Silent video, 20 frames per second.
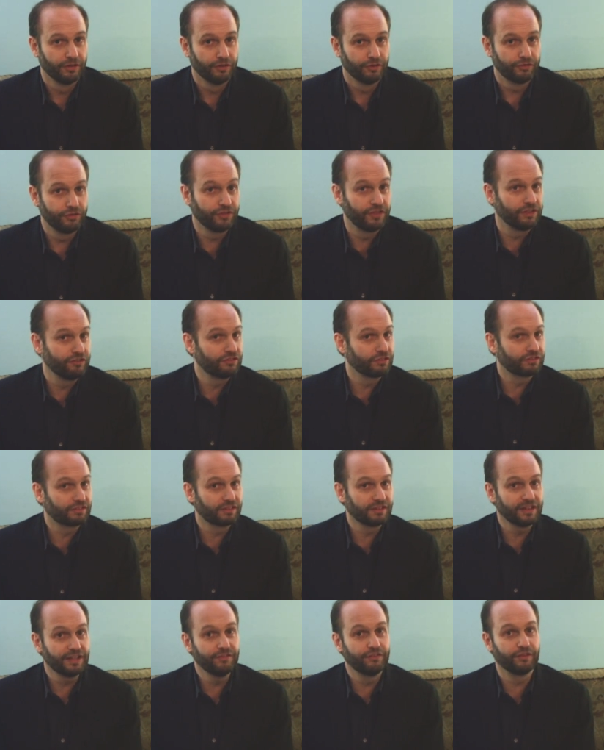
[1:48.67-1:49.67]
Should they
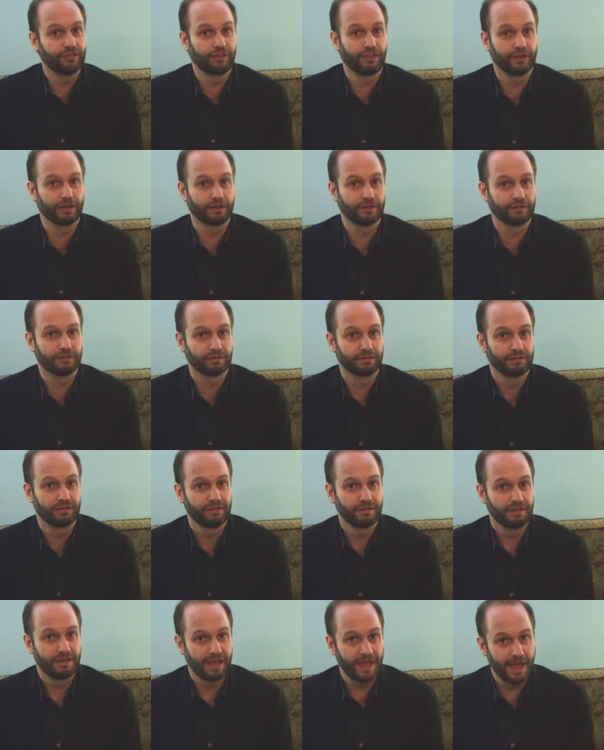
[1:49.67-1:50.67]
just leave it there
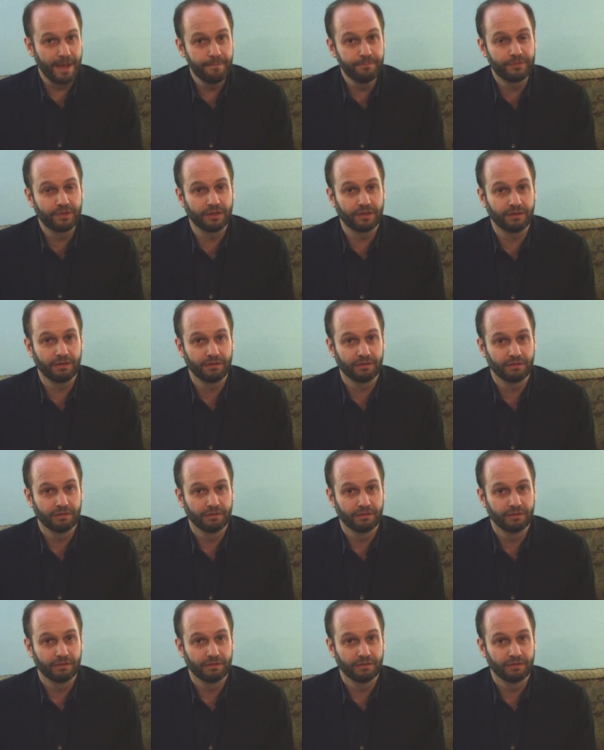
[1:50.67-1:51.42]
empty